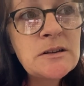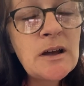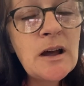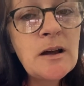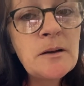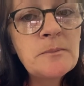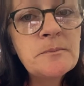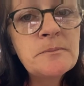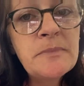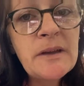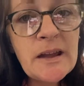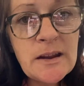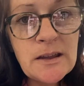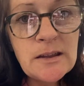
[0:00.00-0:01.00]
um,
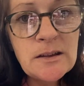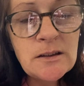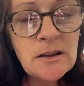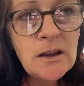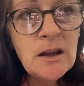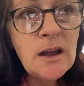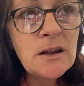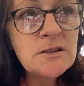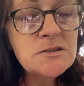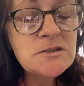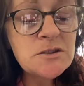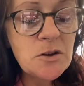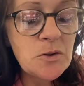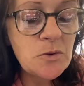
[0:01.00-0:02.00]
petty. And
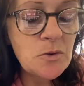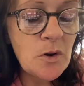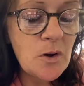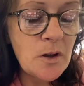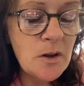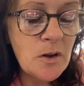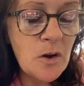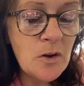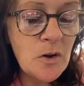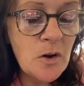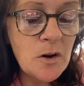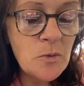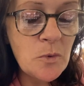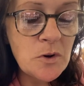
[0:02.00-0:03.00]
so I, I
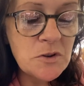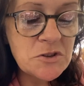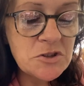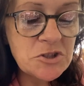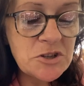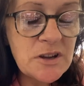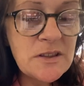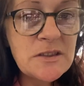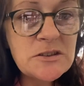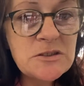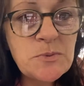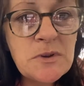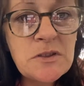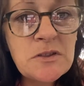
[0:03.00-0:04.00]
kind of wanted to share
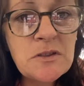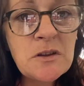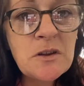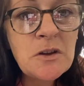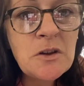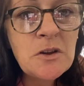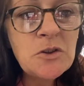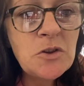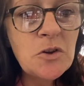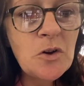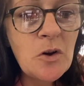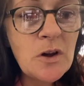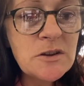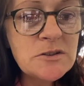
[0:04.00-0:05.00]
this with you
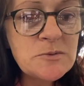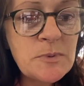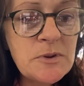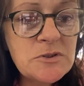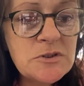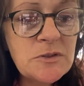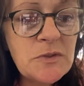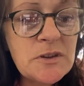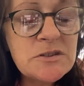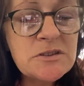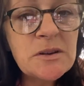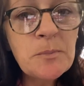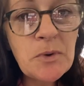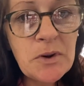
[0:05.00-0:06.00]
guys, because if there's
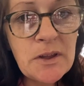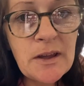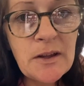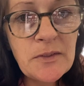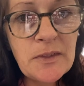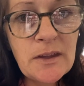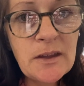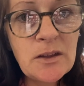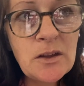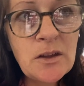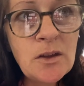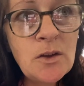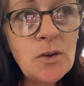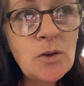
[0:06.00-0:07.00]
somebody out there
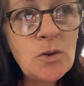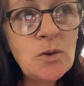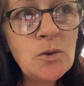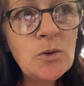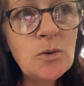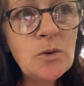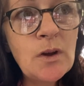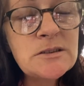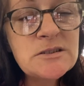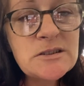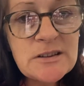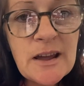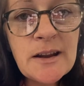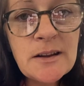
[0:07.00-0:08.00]
who is a
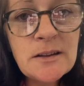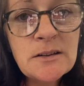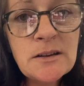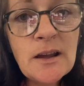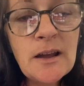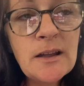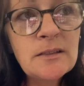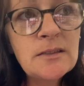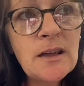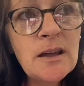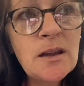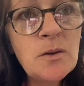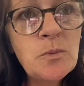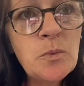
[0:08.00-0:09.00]
tenant and
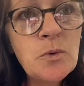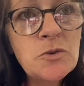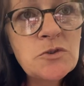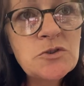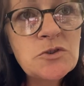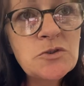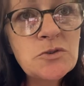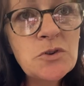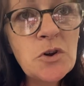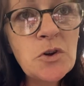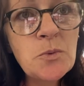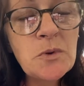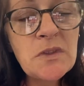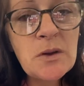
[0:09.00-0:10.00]
they want to
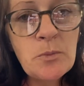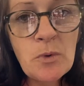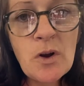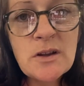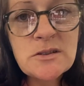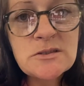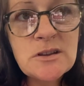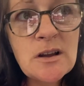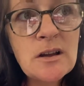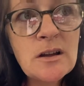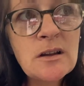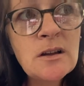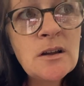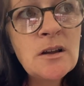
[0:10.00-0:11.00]
know what their rights
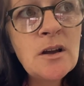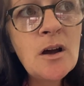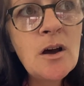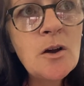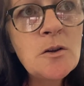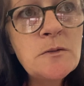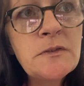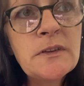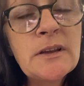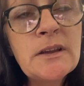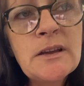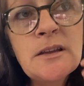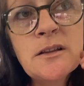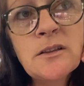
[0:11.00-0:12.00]
are,
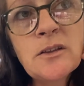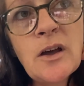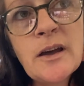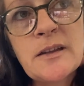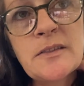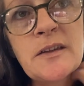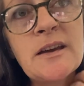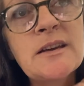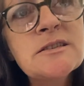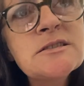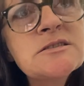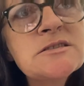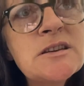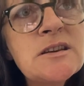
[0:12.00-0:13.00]
hopefully like they
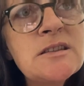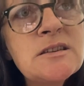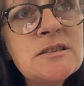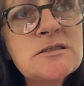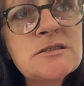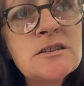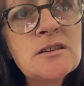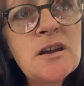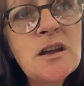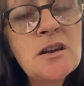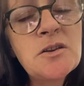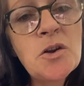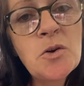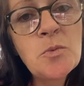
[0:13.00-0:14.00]
can see this and,
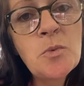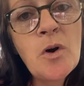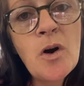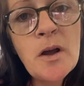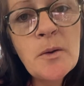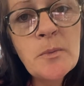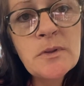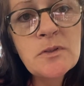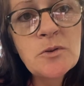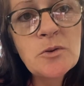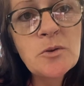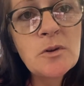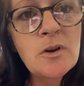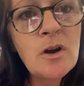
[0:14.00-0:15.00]
and know what I went
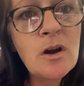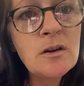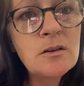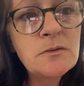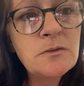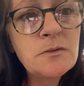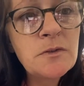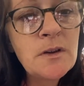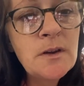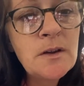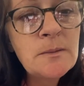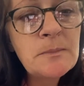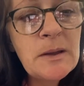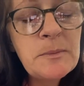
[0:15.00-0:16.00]
through and kind of
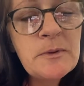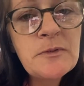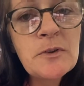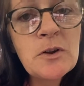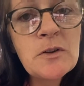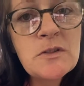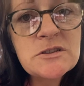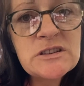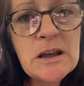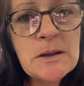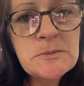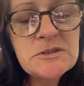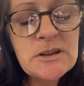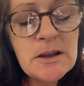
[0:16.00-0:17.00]
maybe follow the
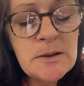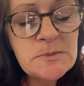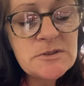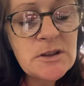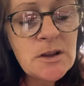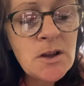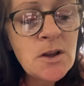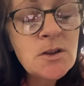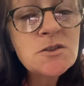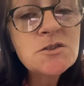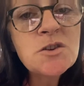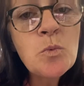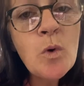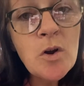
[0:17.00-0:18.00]
same steps.
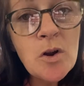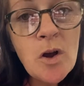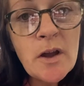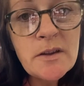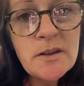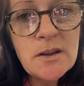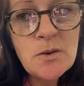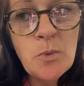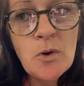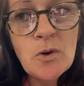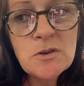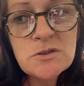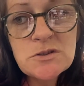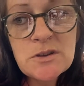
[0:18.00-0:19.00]
So what I did
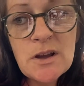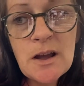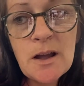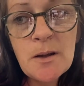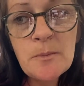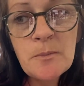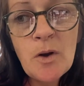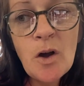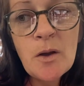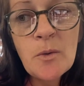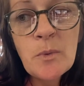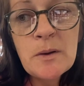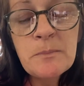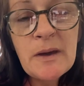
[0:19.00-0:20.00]
was um, I
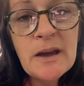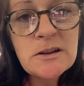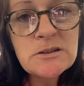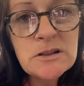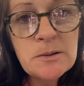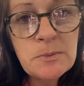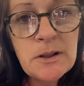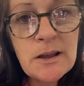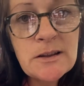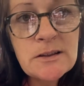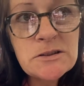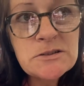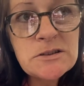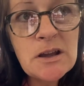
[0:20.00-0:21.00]
went back to the
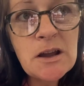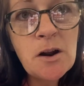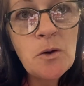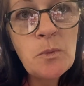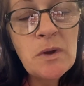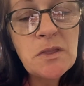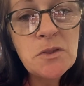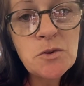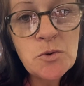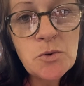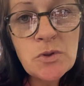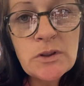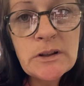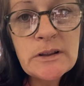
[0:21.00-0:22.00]
place and I went
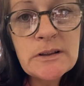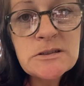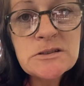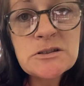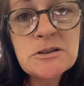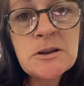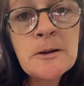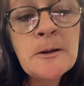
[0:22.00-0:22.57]
through the list